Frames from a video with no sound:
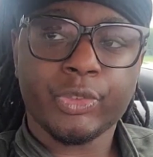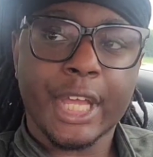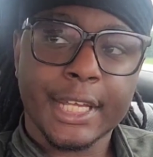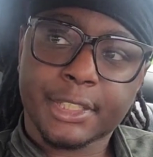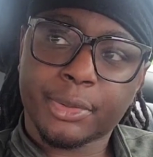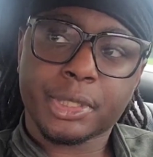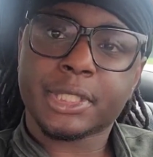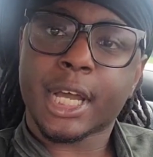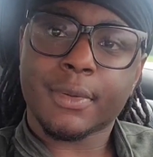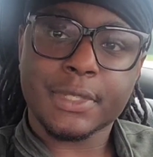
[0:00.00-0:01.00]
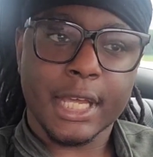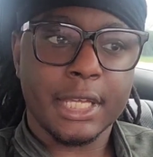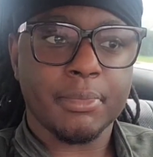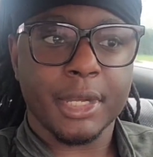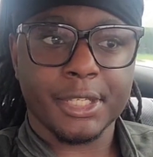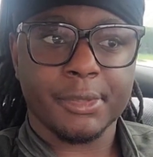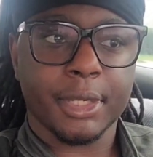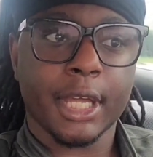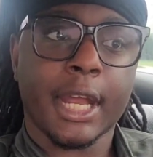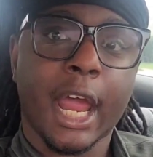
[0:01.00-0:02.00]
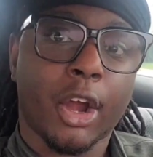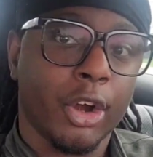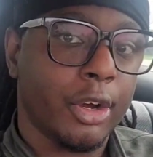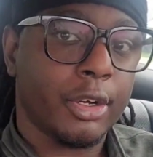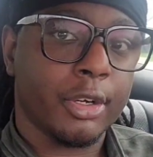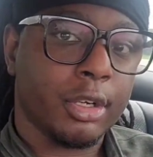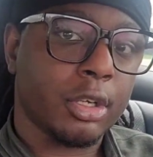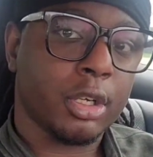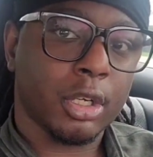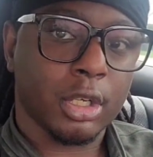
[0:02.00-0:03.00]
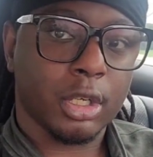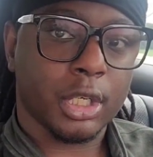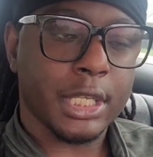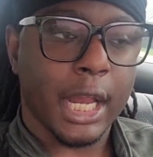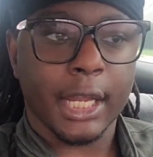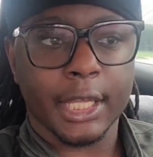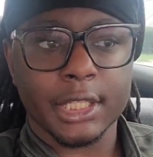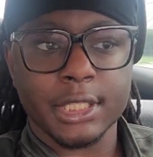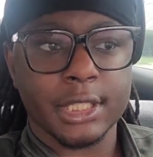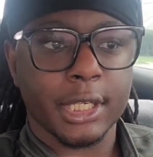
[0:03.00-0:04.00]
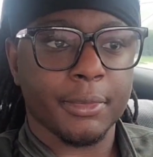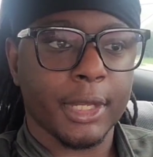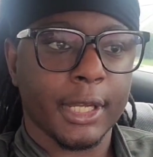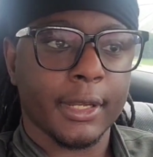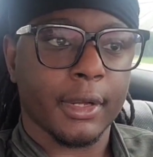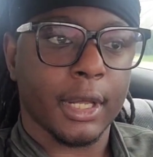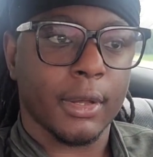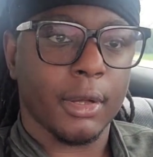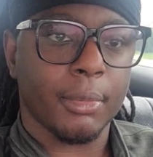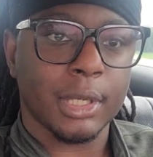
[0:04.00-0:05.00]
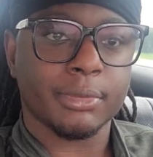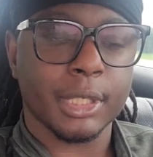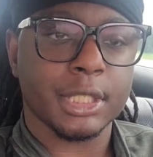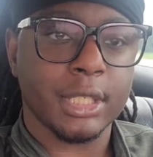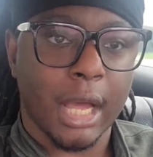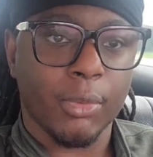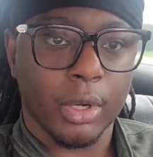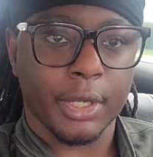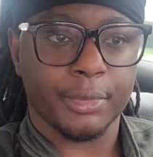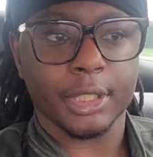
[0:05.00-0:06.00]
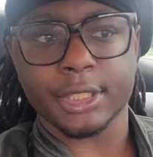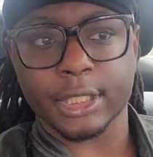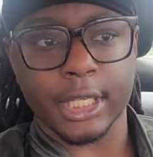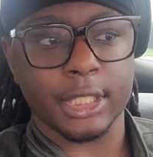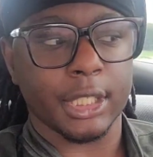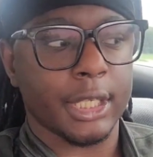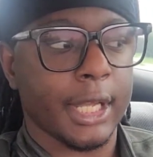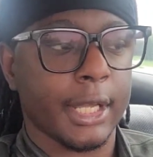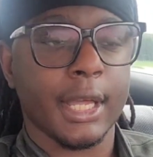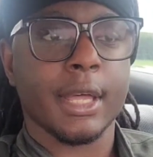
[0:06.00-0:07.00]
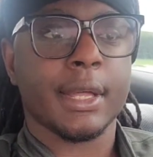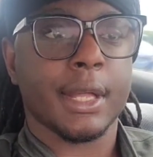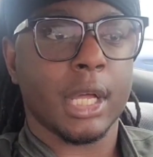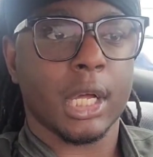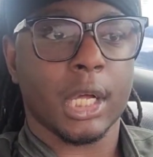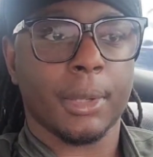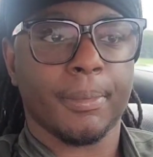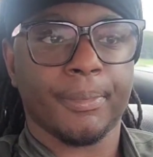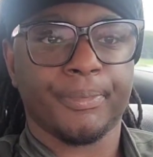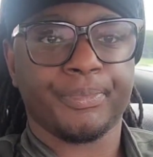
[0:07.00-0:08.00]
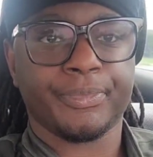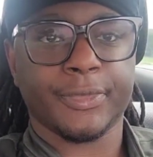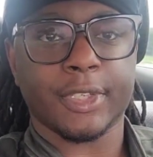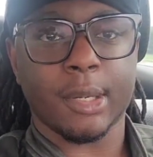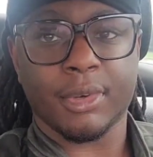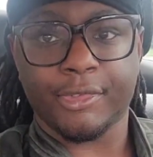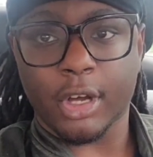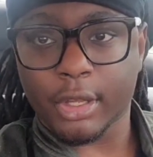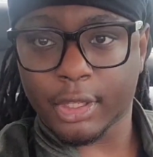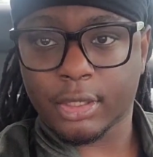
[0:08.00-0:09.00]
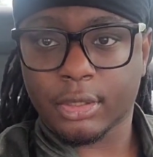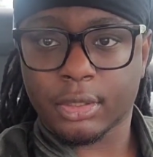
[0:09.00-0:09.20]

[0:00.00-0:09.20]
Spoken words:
Yes, there was times that he missed me, and that hurt because I didn't get to see him like as much as I wanted. Because at the end of the day, I'm a father,